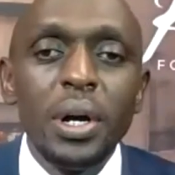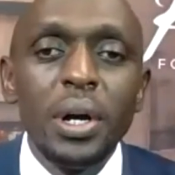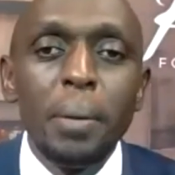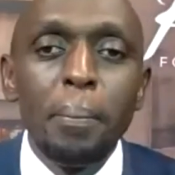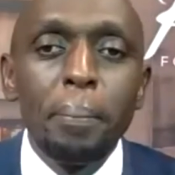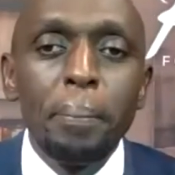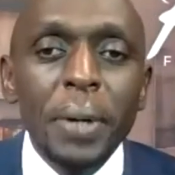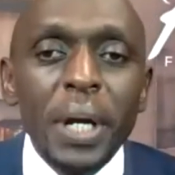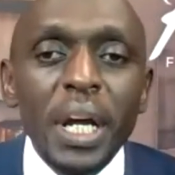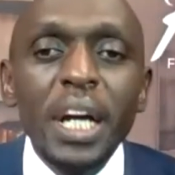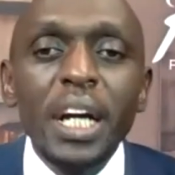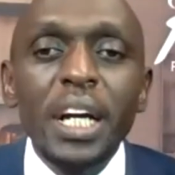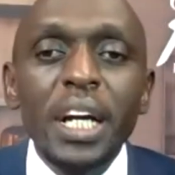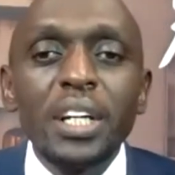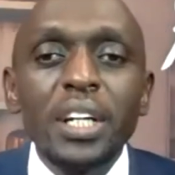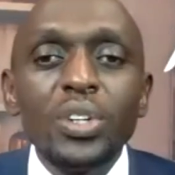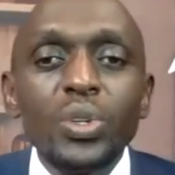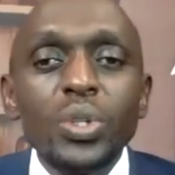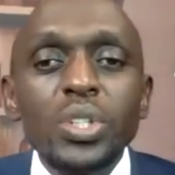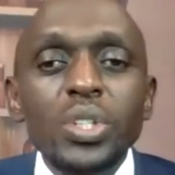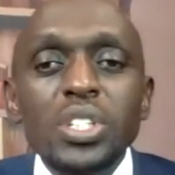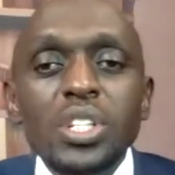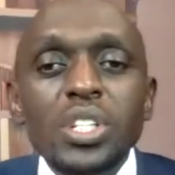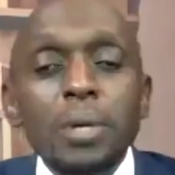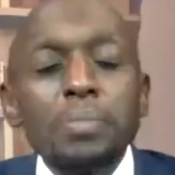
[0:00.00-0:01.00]
Prayer
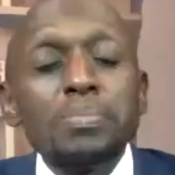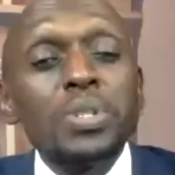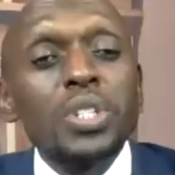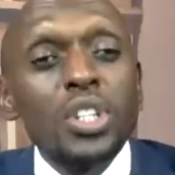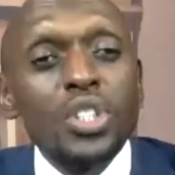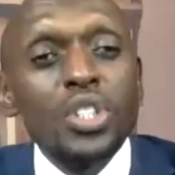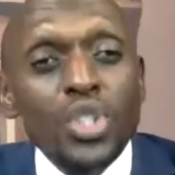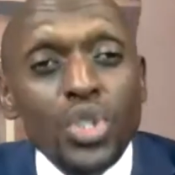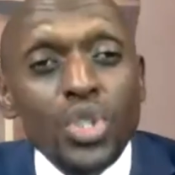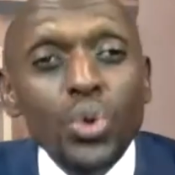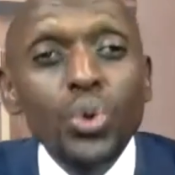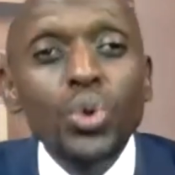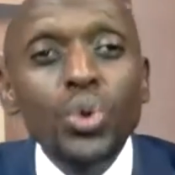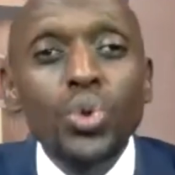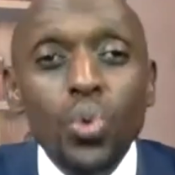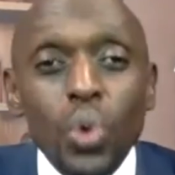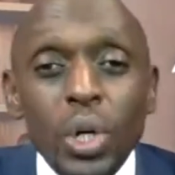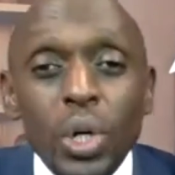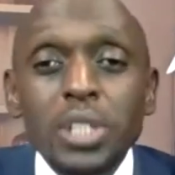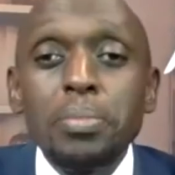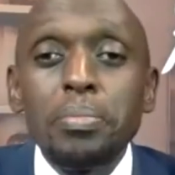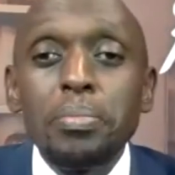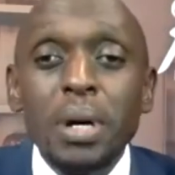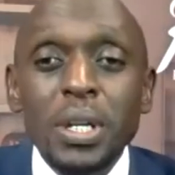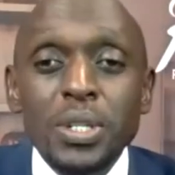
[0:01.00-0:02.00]
cannot substitute
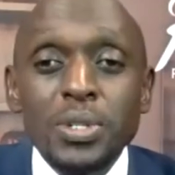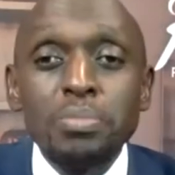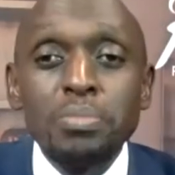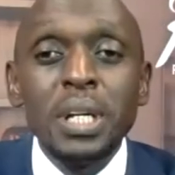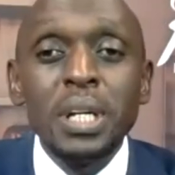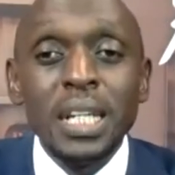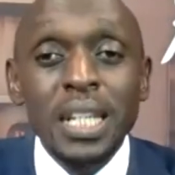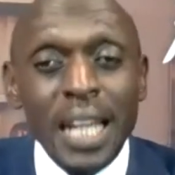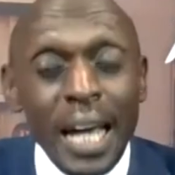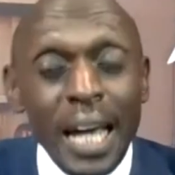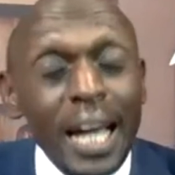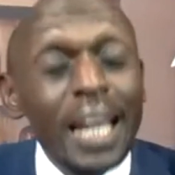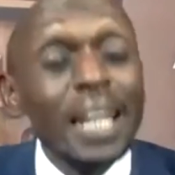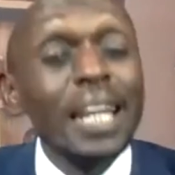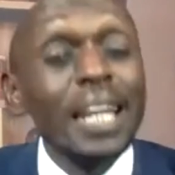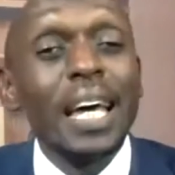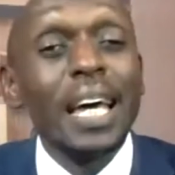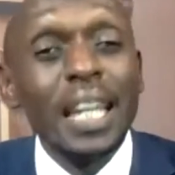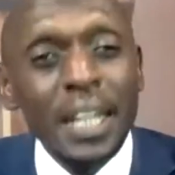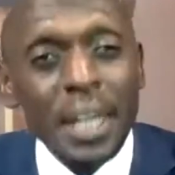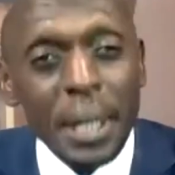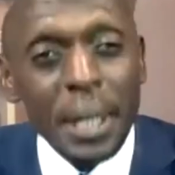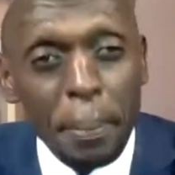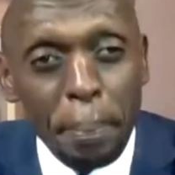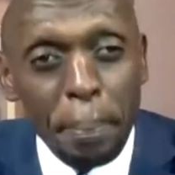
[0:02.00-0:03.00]
what must be done.
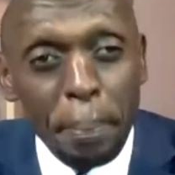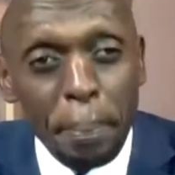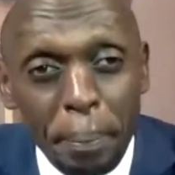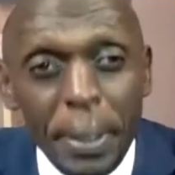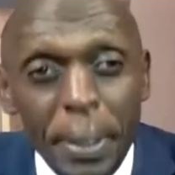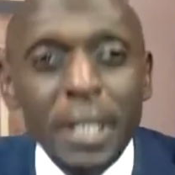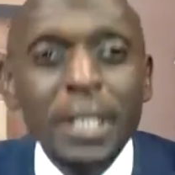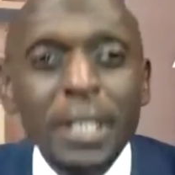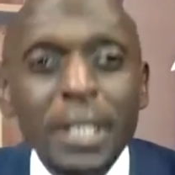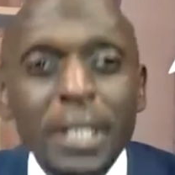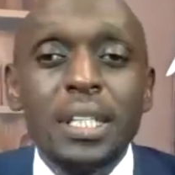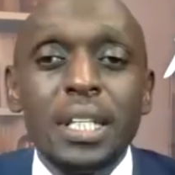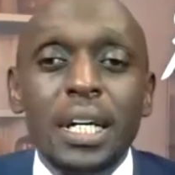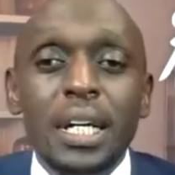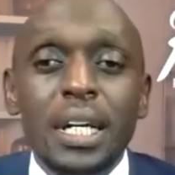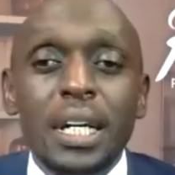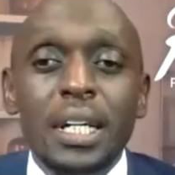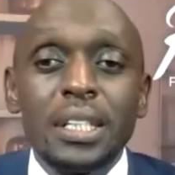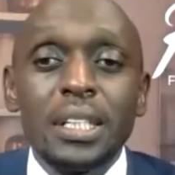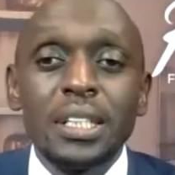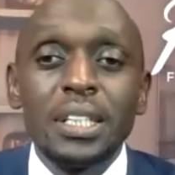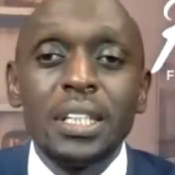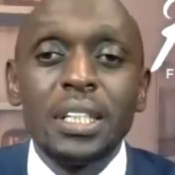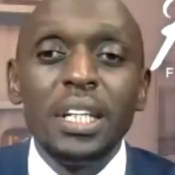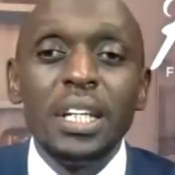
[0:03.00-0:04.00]
I repeat that.